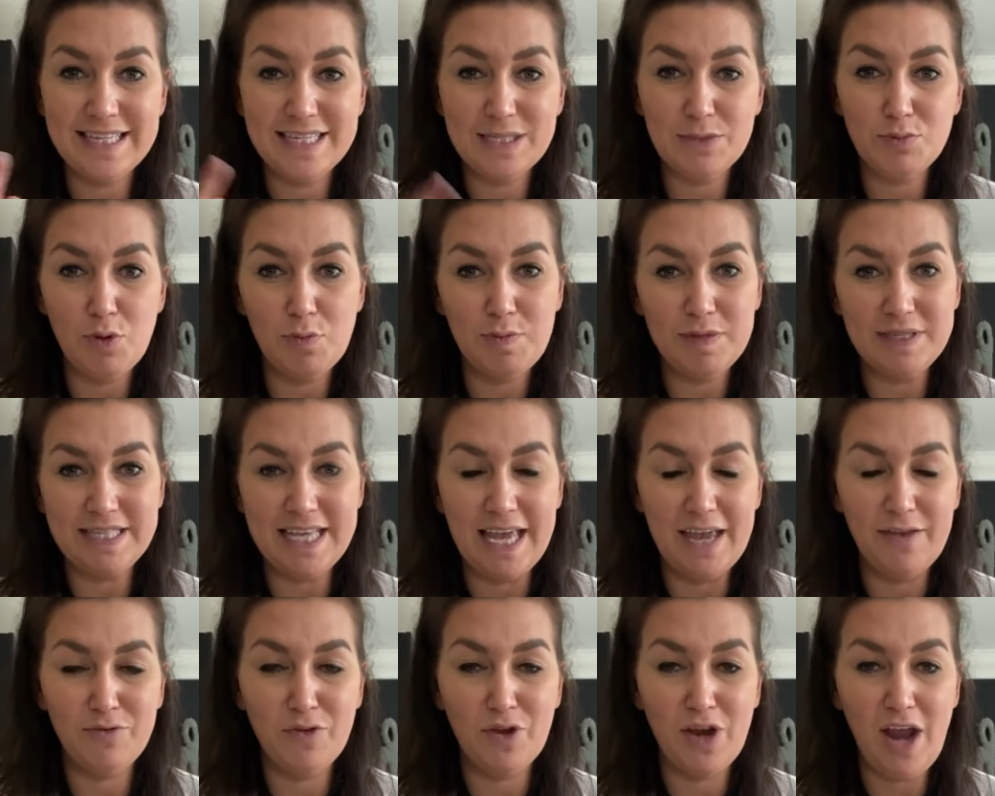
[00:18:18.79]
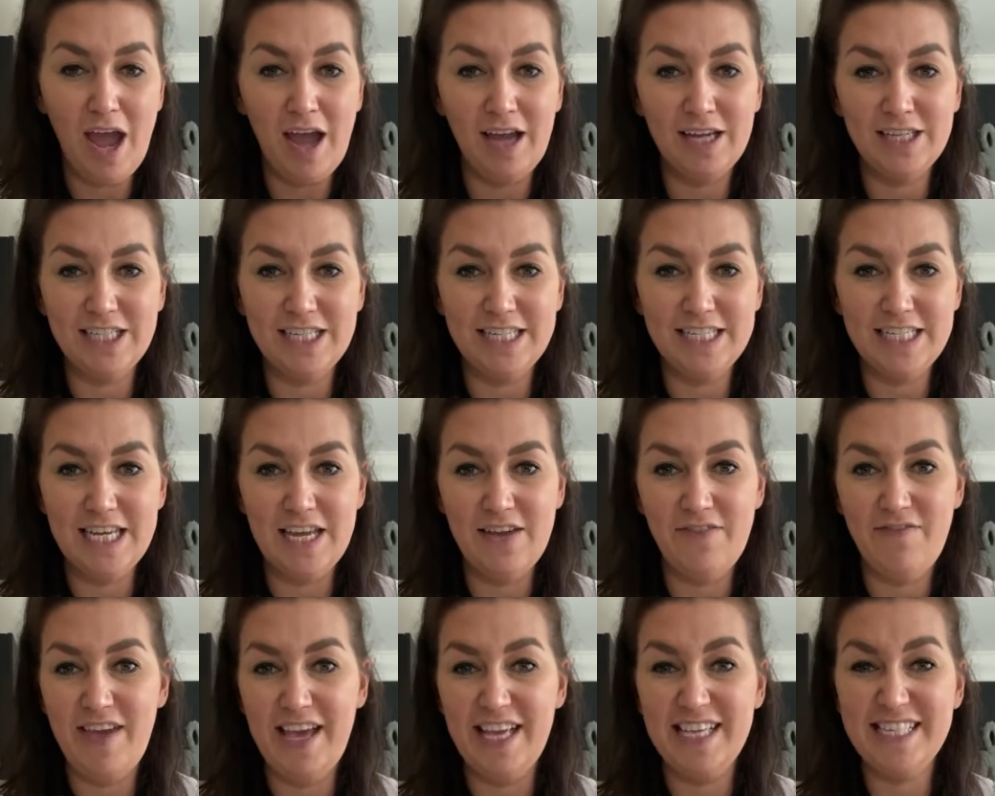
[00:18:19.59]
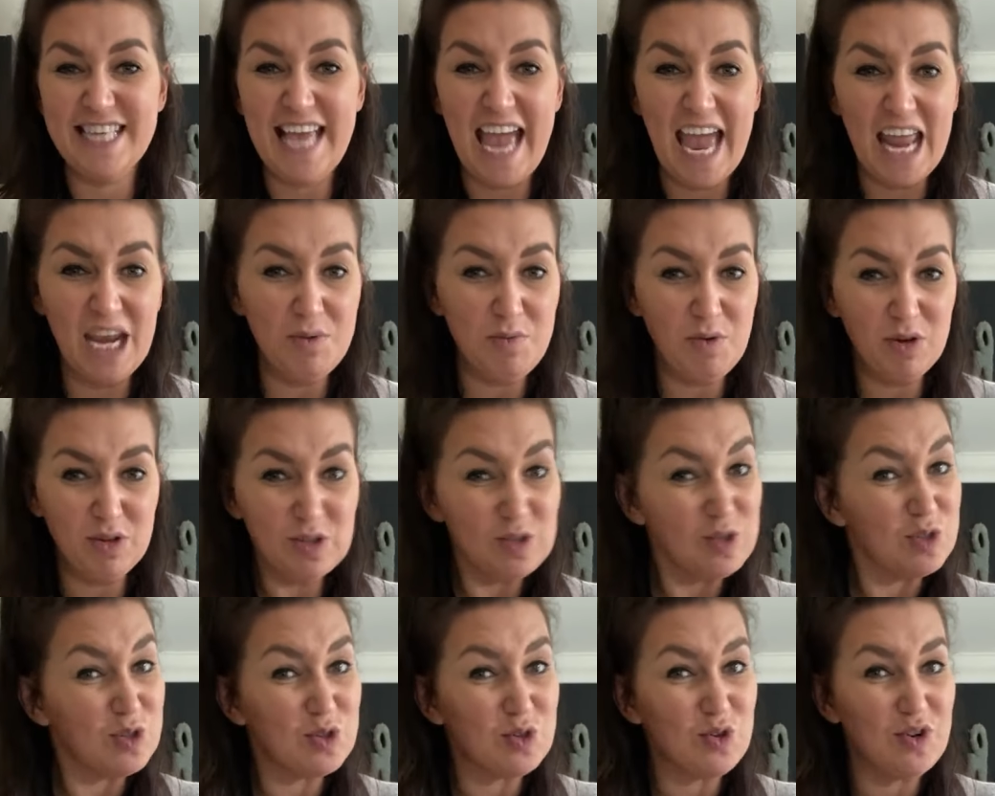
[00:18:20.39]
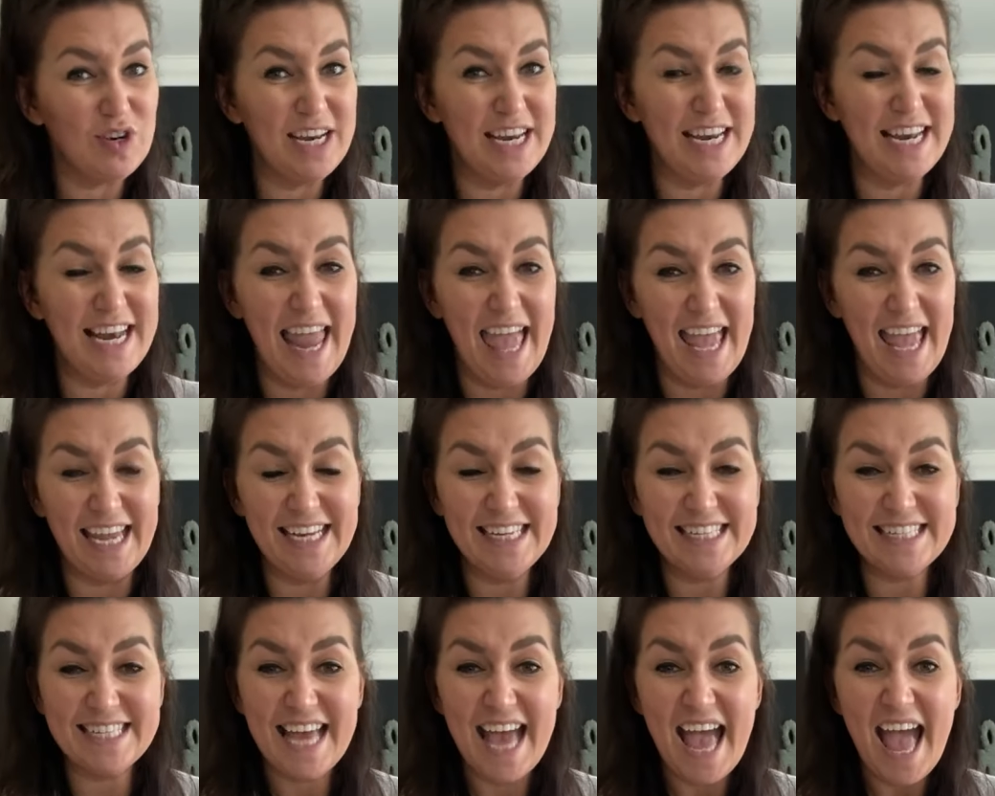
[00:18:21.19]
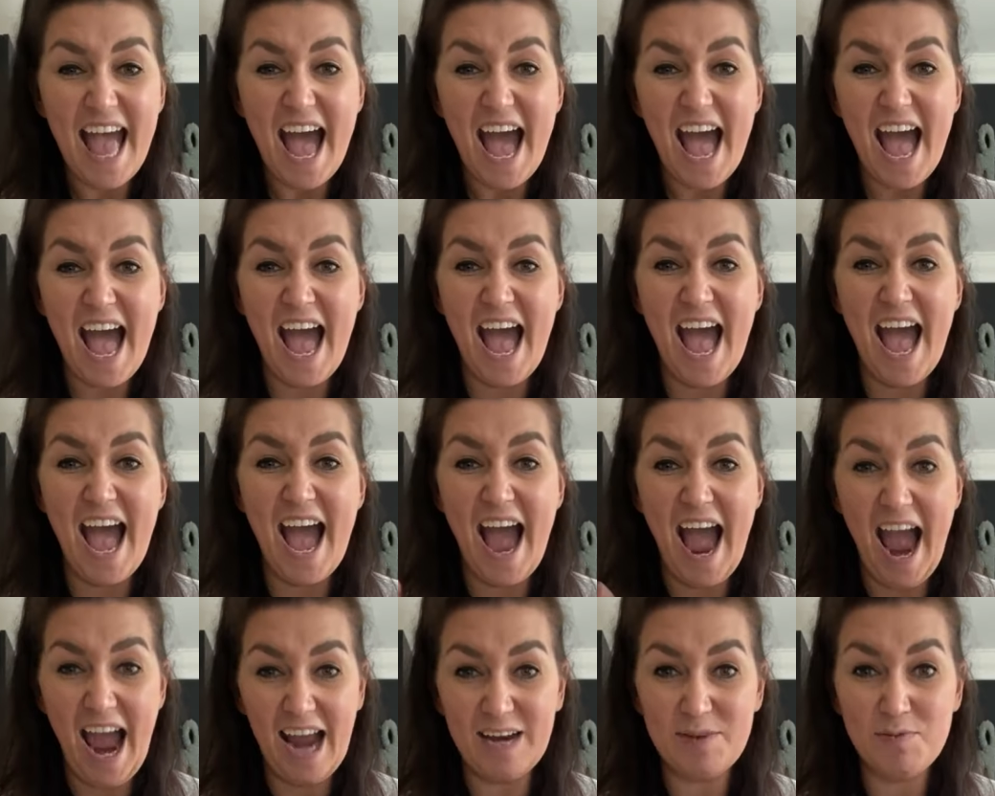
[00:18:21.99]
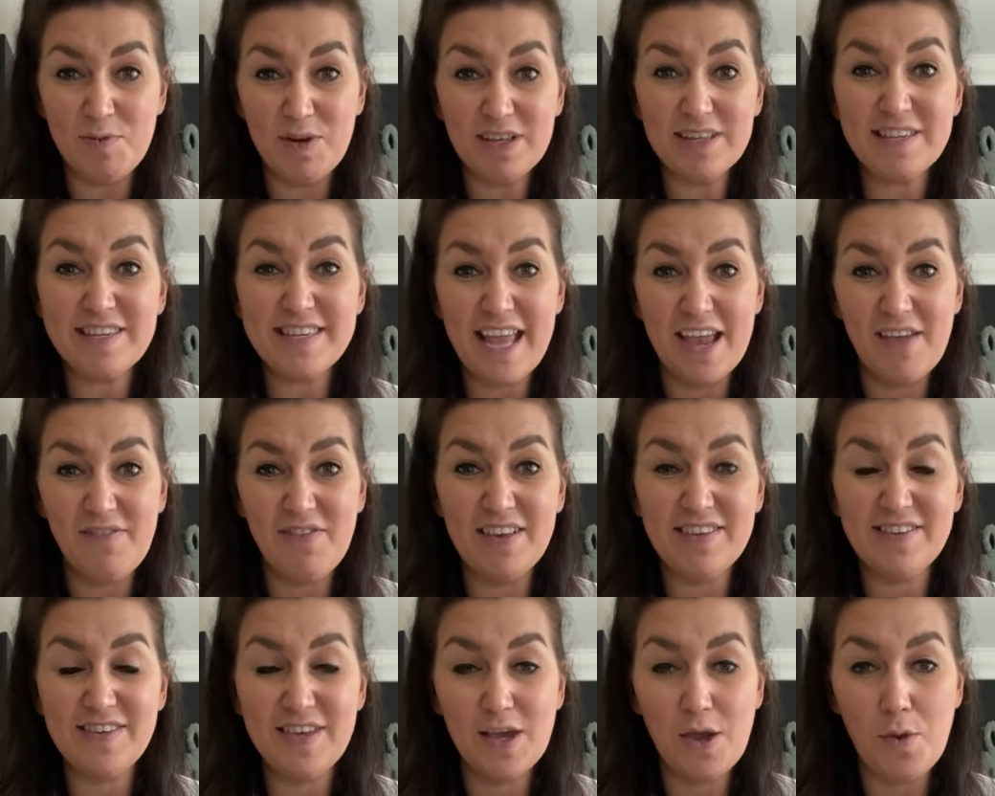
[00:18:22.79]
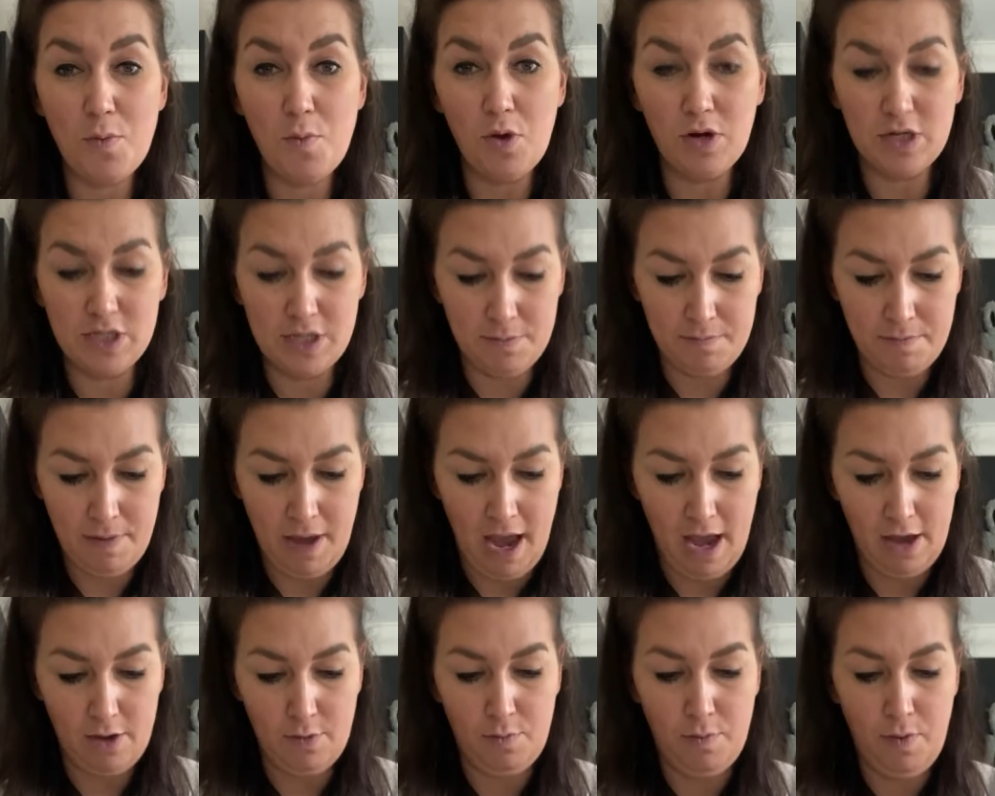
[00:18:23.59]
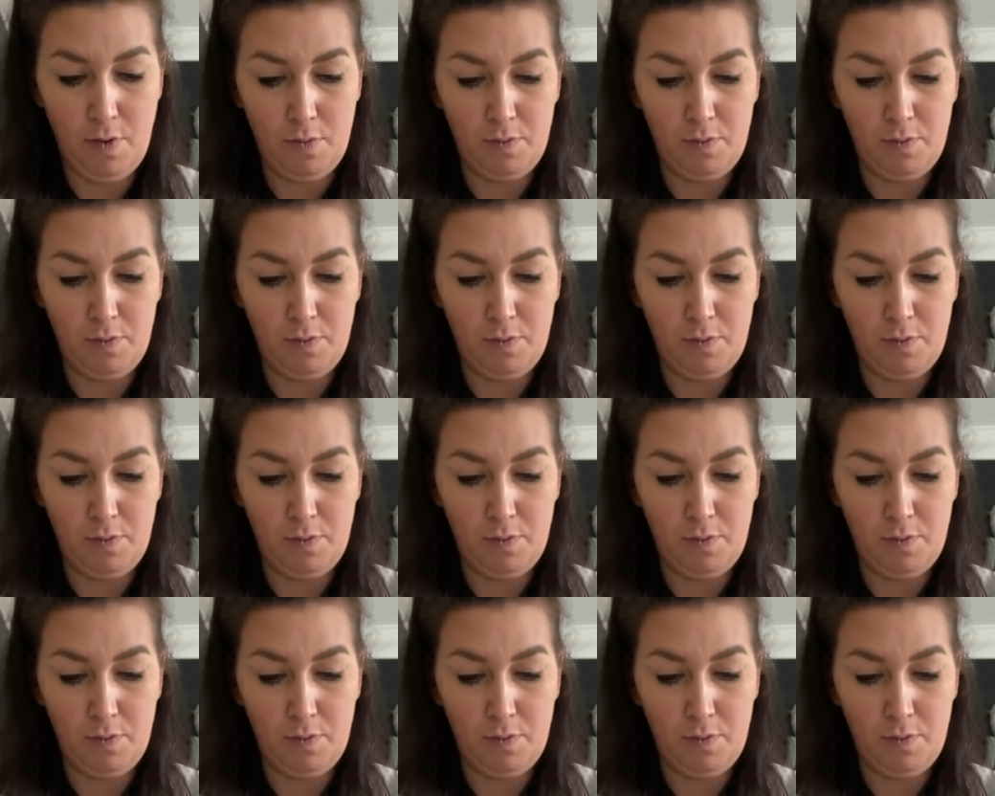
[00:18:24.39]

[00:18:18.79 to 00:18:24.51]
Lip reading: This will be saved on IGTV, so anyone just joining late, I will save it so you can watch it back.